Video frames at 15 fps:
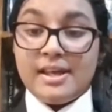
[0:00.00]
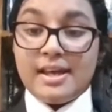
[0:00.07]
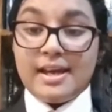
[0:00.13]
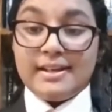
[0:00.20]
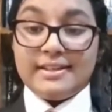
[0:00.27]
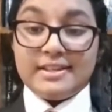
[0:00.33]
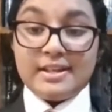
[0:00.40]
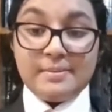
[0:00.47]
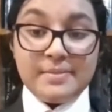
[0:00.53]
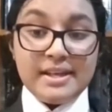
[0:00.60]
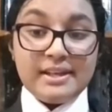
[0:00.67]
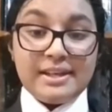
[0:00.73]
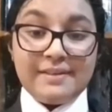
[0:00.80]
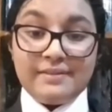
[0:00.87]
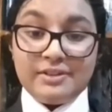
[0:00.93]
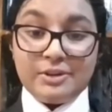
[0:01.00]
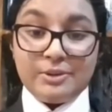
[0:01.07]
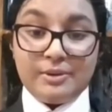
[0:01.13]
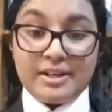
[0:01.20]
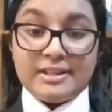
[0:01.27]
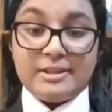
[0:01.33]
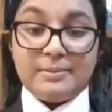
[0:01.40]
It's something given to
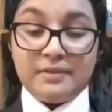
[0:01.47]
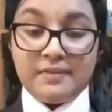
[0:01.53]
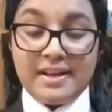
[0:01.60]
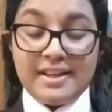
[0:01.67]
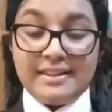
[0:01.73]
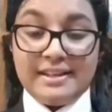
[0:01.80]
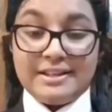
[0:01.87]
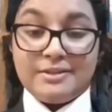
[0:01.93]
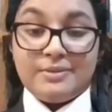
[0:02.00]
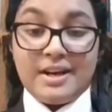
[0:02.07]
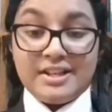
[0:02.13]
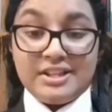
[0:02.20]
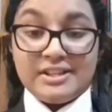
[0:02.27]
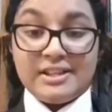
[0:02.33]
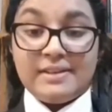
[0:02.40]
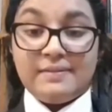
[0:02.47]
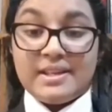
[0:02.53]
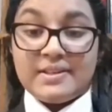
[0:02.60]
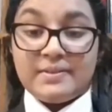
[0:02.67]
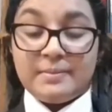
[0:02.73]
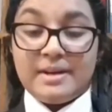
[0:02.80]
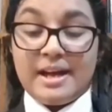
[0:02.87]
us to prevent these tragic
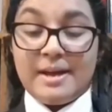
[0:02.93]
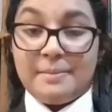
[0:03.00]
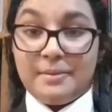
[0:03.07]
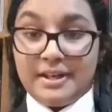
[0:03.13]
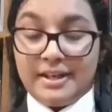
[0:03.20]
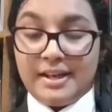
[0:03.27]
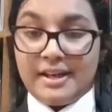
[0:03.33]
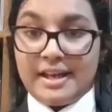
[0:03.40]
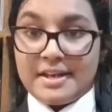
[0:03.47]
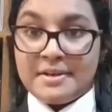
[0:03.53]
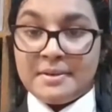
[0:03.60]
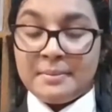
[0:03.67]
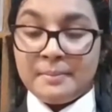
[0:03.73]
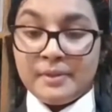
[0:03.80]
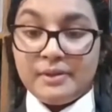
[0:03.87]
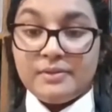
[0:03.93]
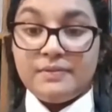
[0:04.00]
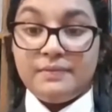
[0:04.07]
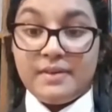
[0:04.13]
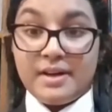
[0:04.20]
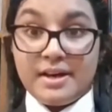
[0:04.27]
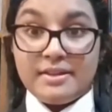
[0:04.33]
events from happening again, to
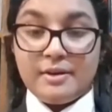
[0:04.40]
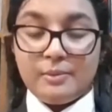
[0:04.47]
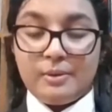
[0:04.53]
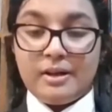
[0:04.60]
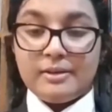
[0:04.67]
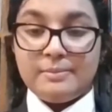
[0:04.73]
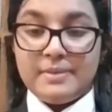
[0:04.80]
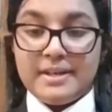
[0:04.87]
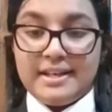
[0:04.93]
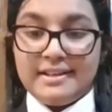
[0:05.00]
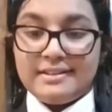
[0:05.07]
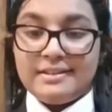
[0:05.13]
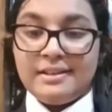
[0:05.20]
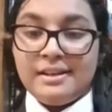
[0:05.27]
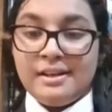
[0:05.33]
further world peace.